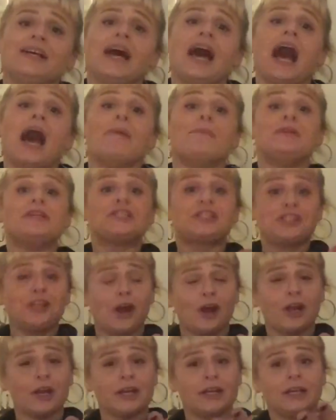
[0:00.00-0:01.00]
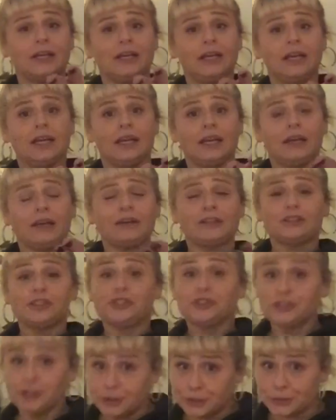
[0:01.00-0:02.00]
I'm going to start
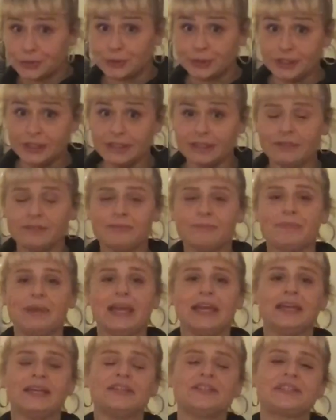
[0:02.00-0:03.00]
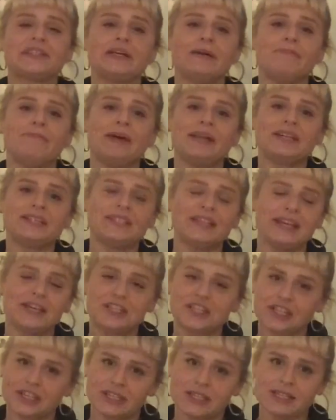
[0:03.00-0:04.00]
soon making some
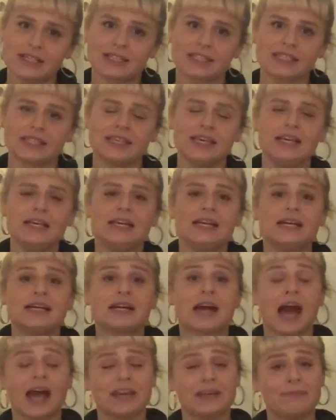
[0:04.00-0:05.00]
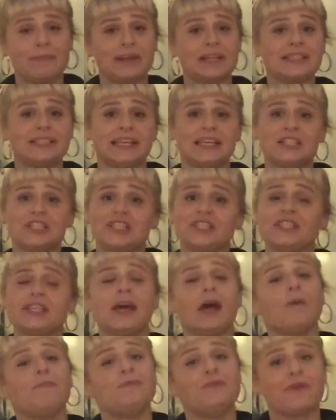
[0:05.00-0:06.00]
meditations, guided meditations, to
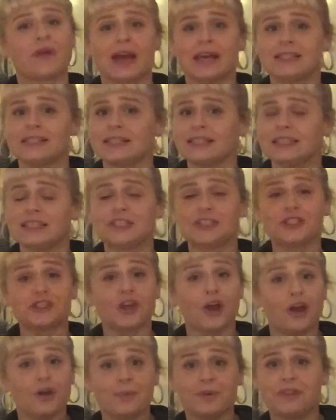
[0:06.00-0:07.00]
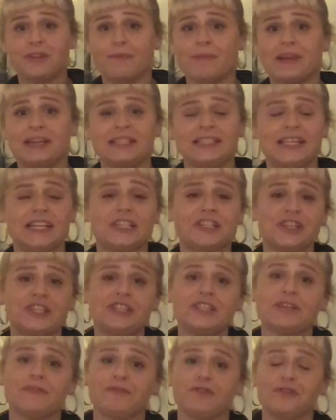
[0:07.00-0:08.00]
help you guys at least start with the
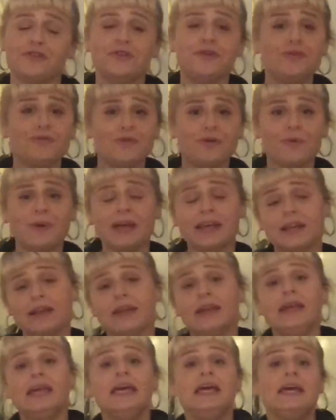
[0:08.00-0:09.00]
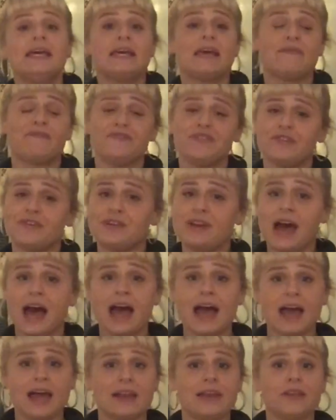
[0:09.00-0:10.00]
meditations. If you're new to it, if you're
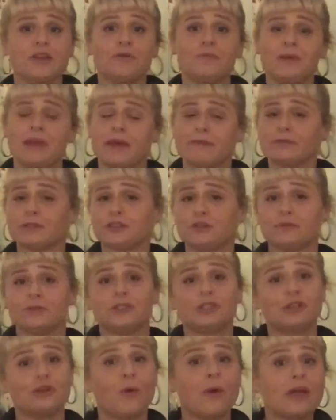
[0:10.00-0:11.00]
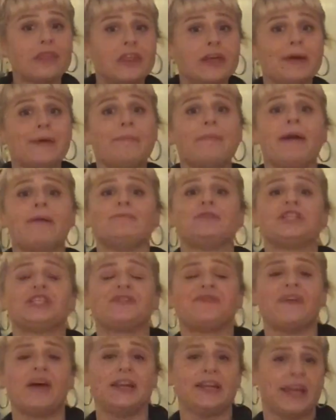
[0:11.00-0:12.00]
not, you'll be able to enjoy them. I'm just
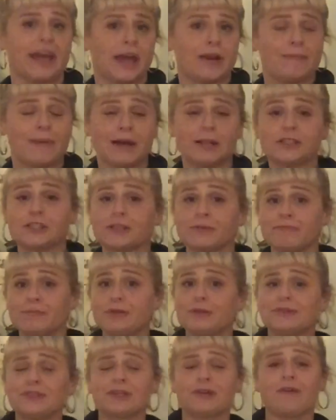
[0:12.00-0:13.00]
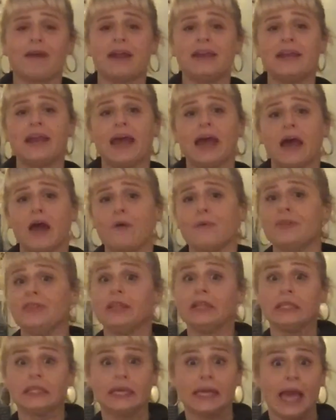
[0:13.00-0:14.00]
finding out about some music right now and the
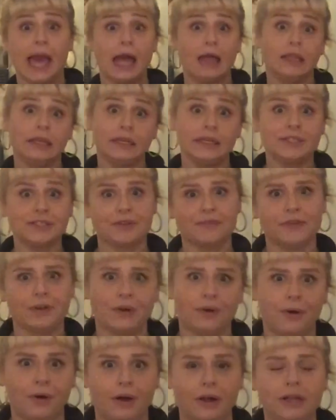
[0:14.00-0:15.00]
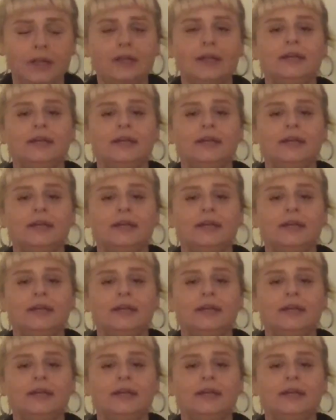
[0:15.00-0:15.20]
legalities of it all.